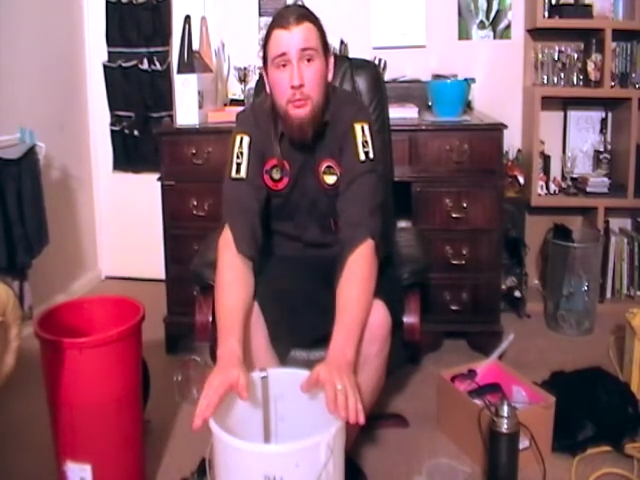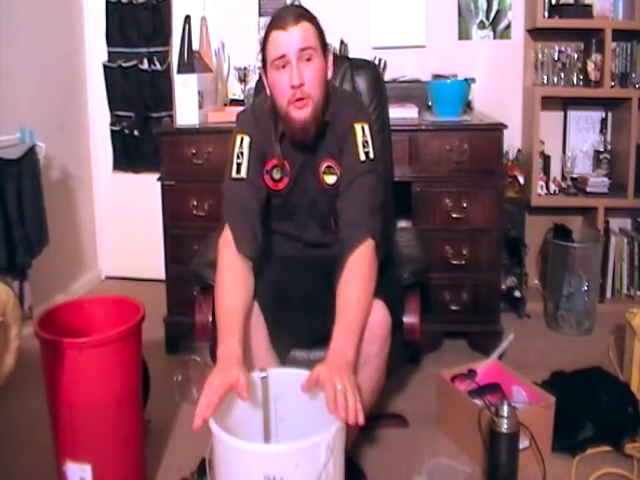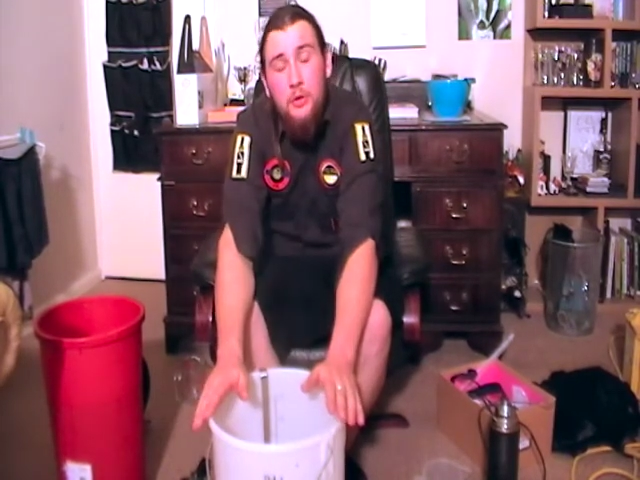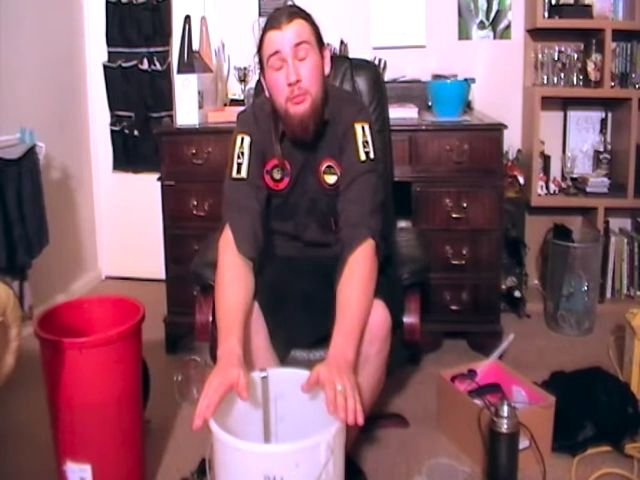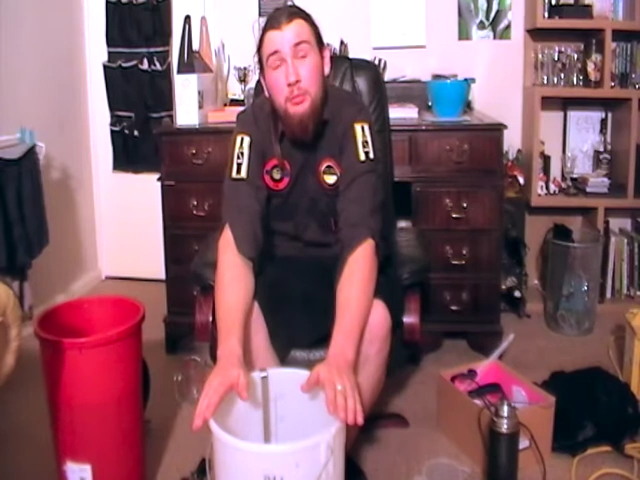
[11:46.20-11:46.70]

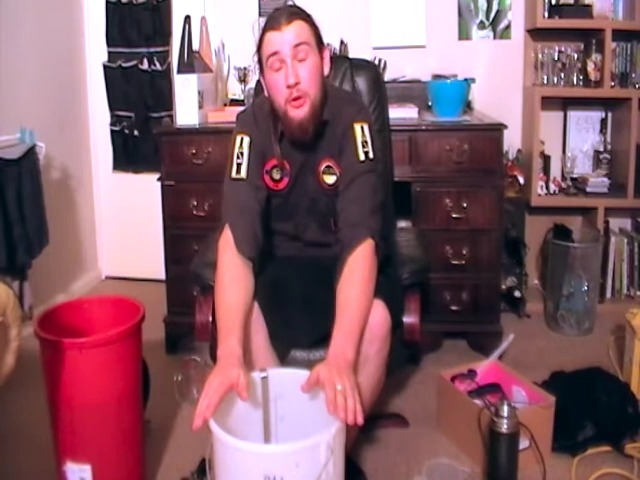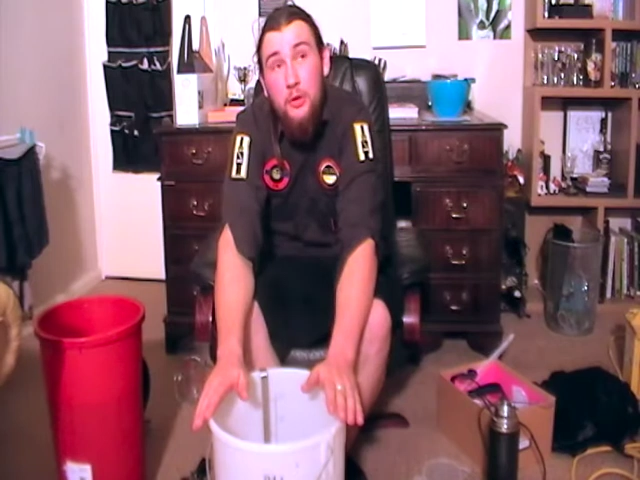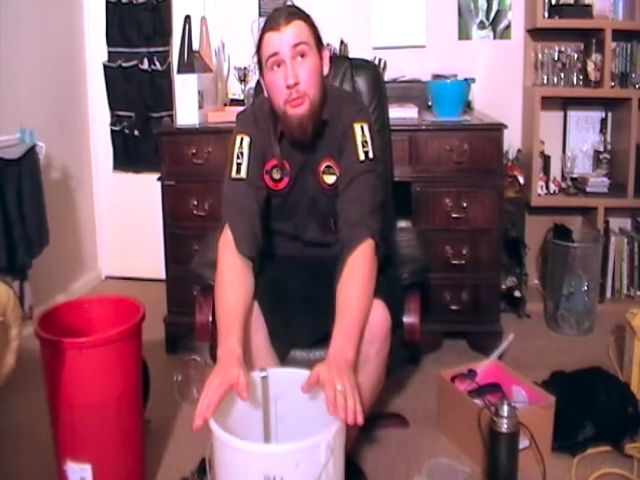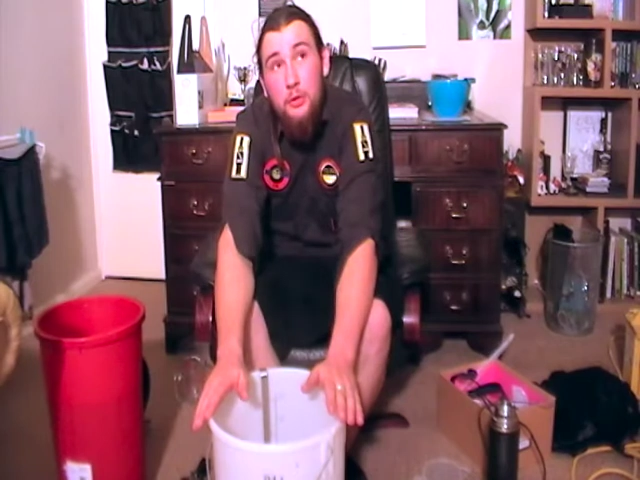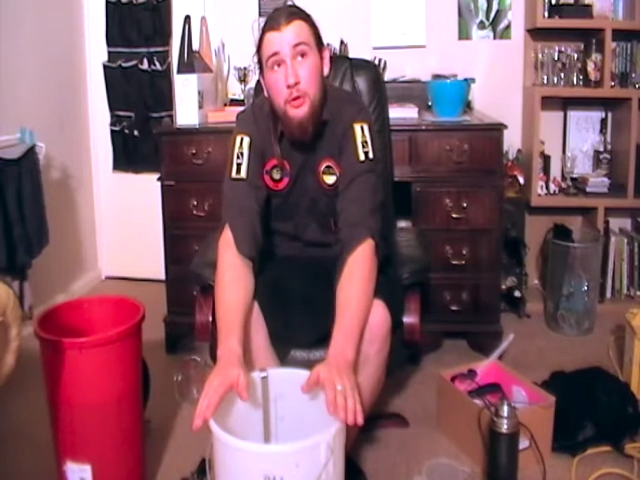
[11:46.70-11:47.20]
actually it says
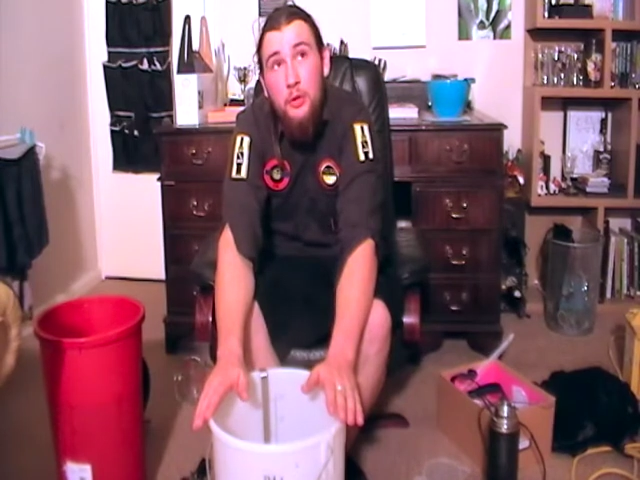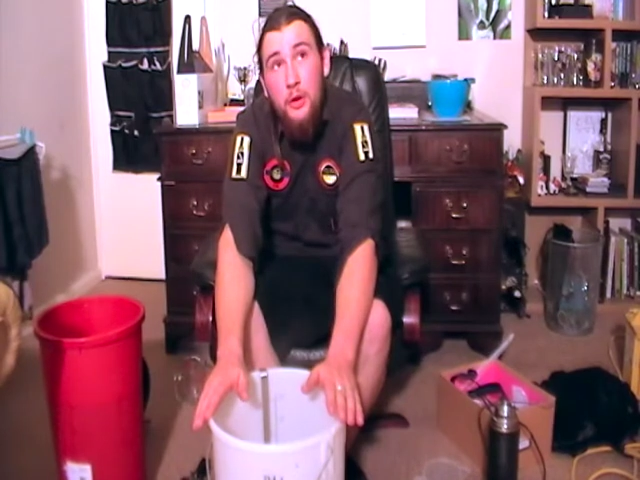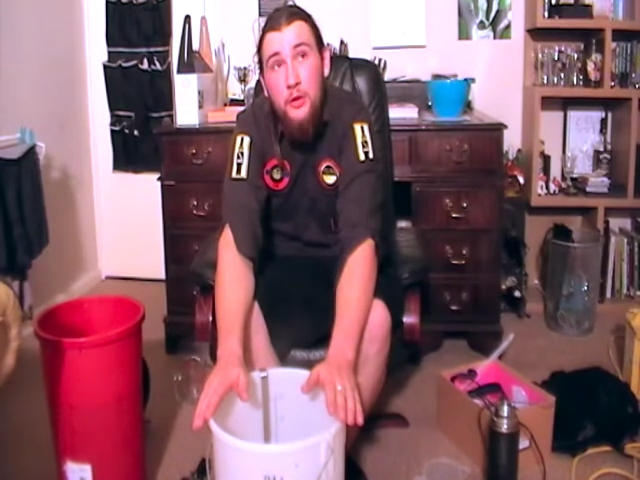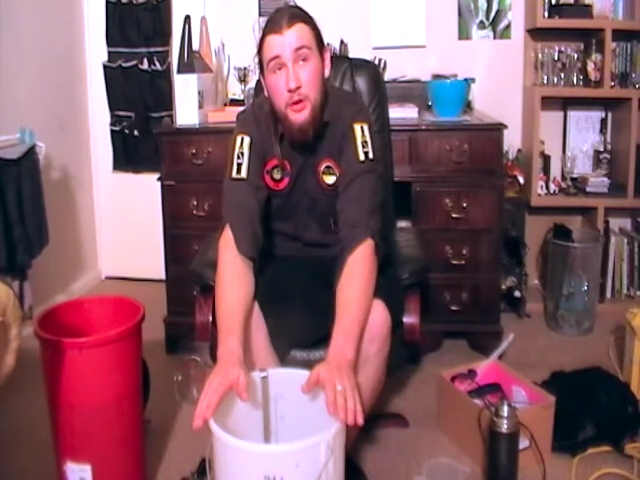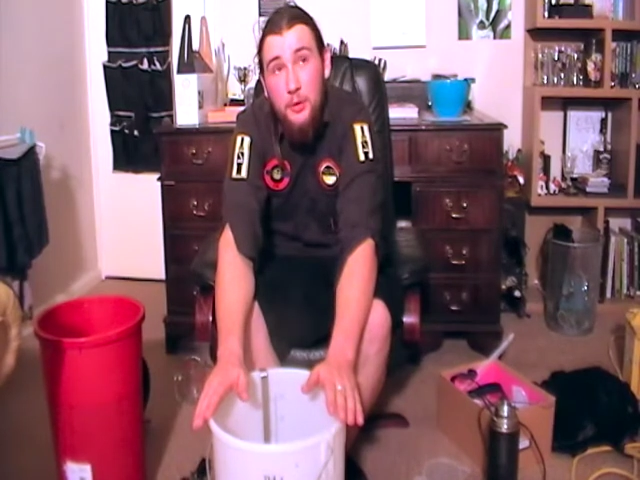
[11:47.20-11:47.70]
it will produce
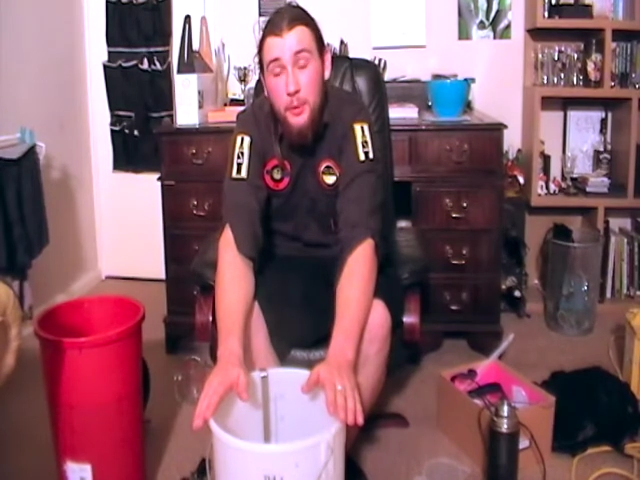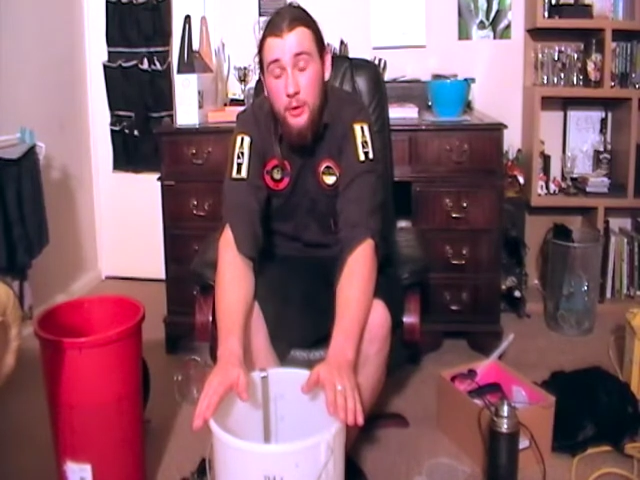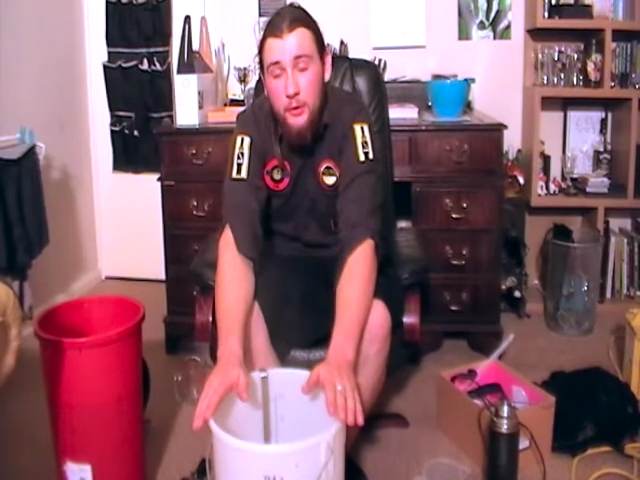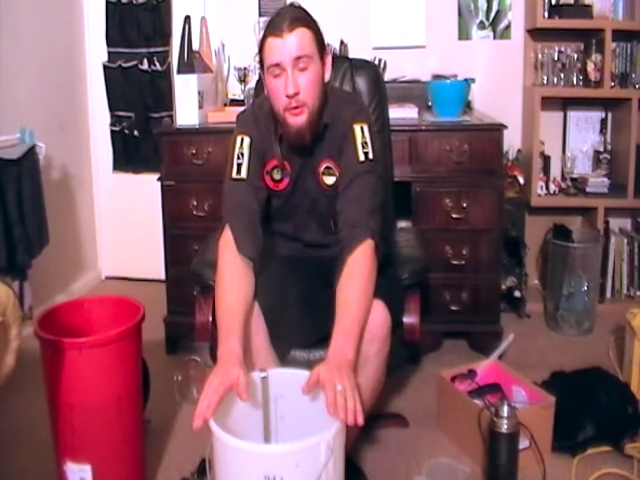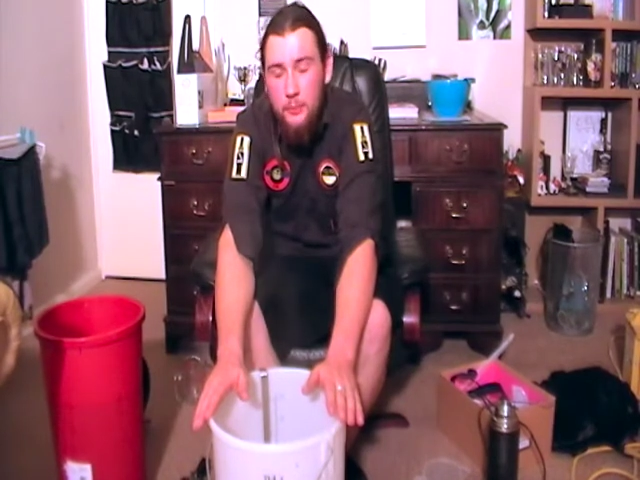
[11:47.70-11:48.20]
36
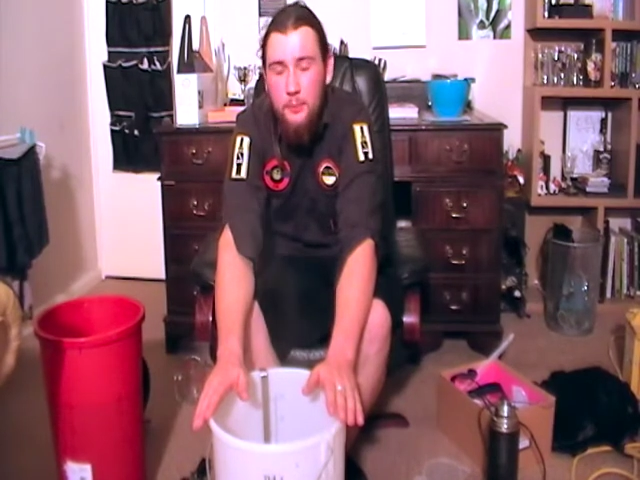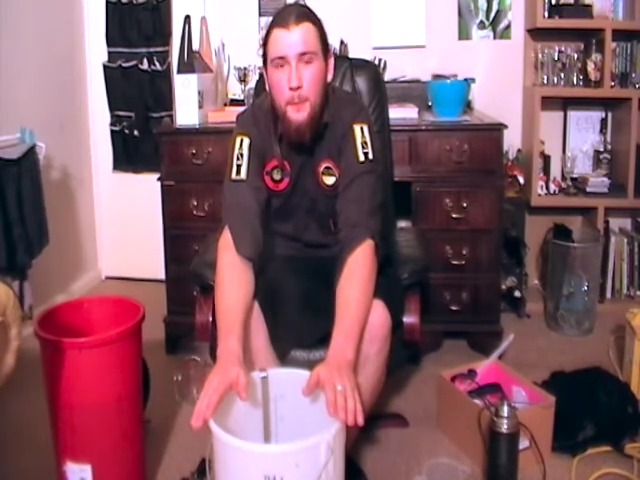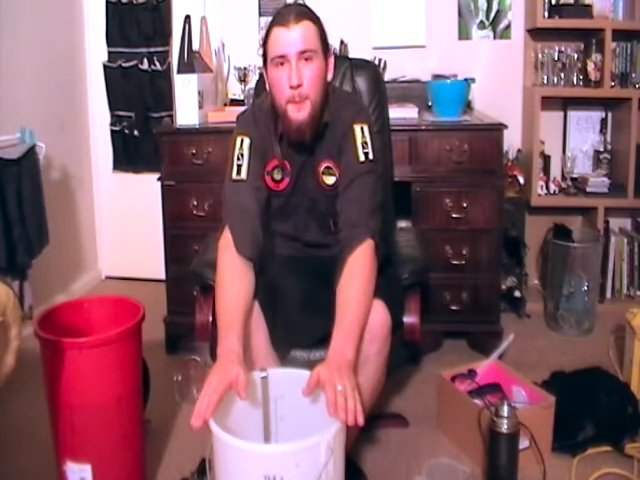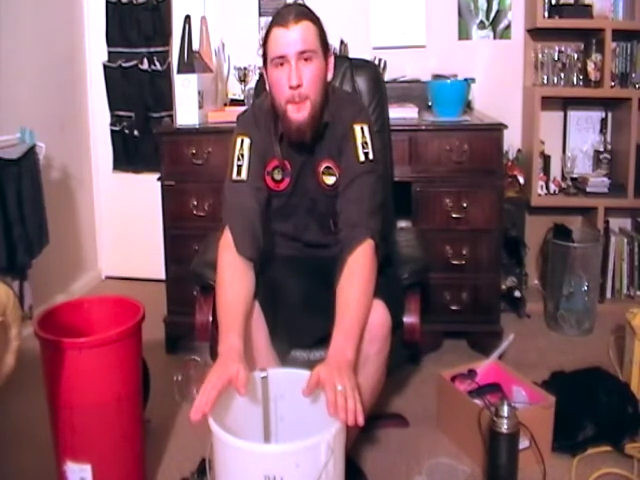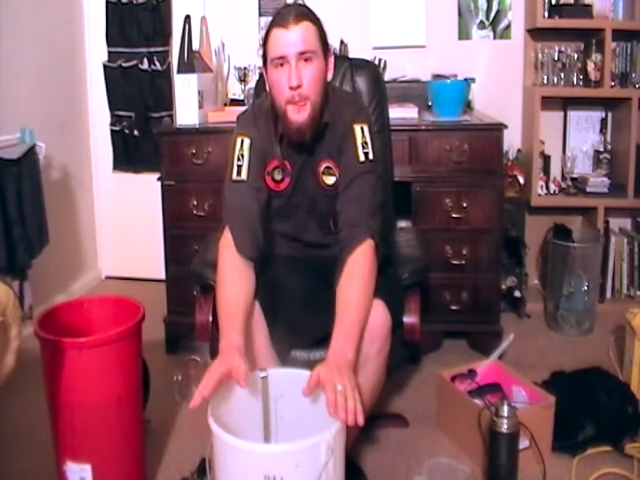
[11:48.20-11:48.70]
pints
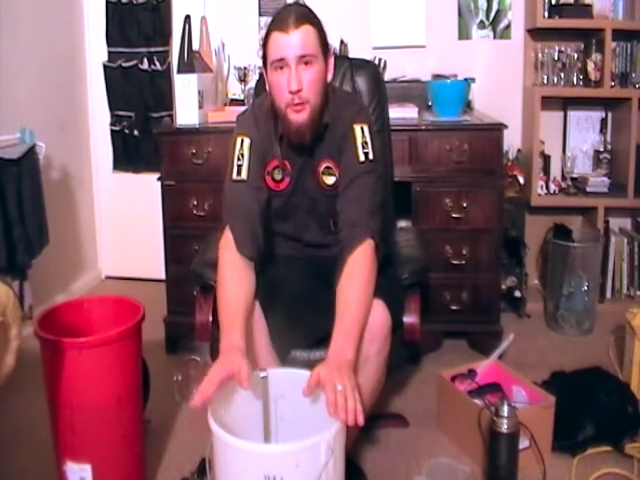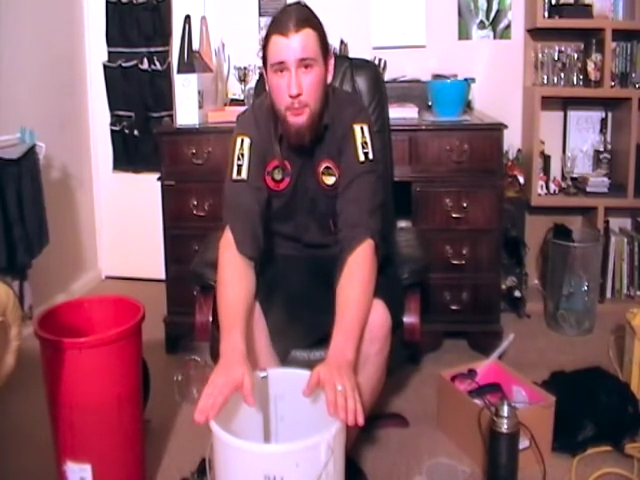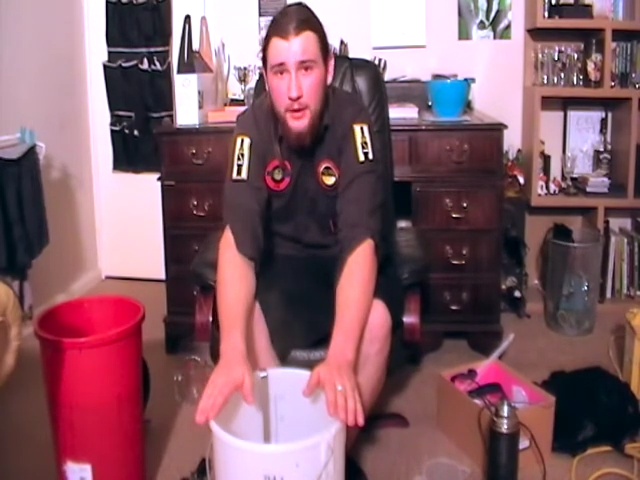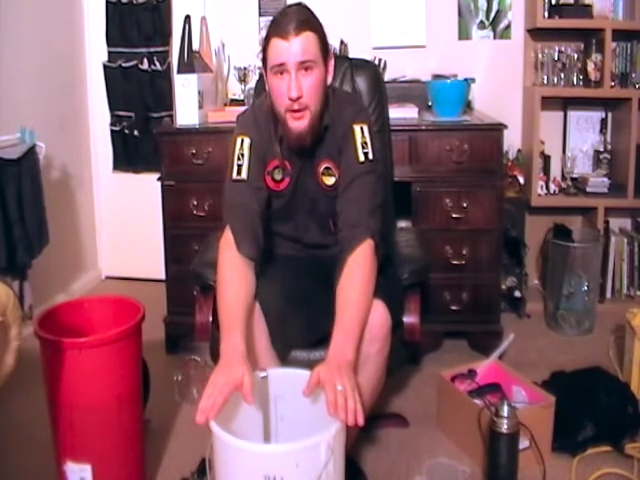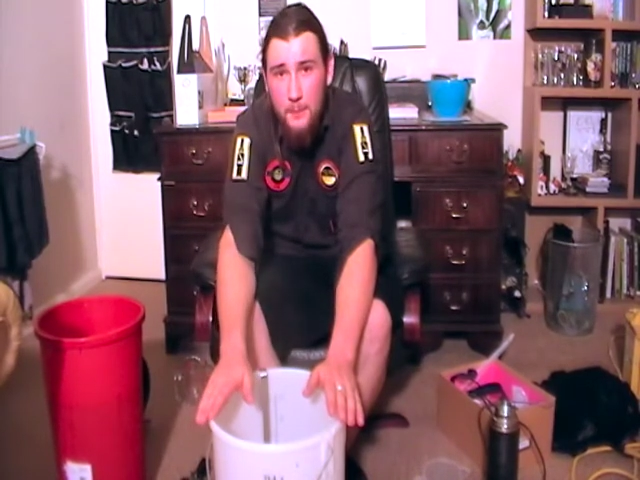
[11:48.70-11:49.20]

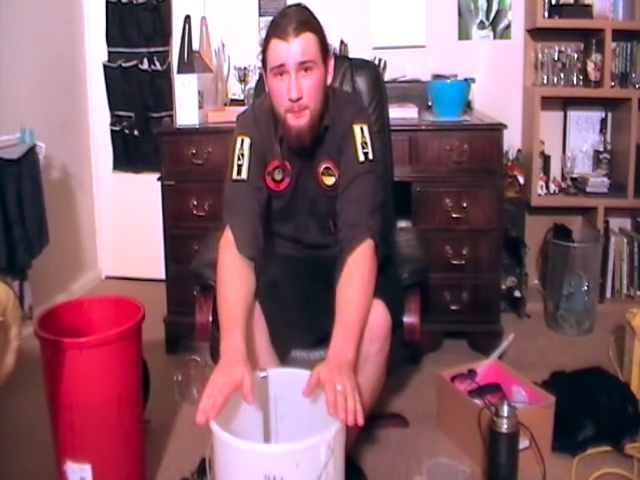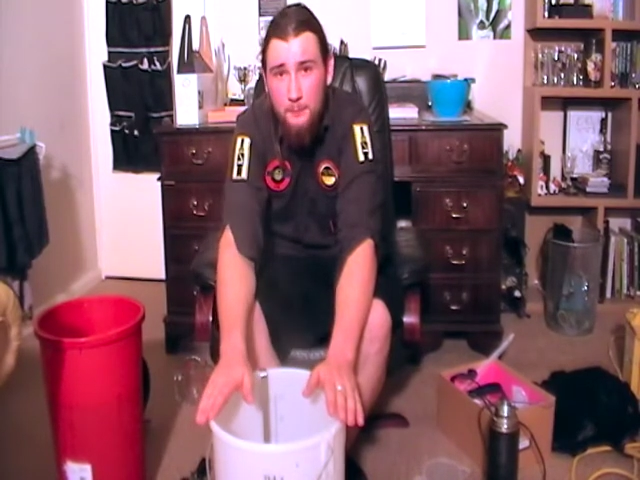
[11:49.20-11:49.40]
of beer.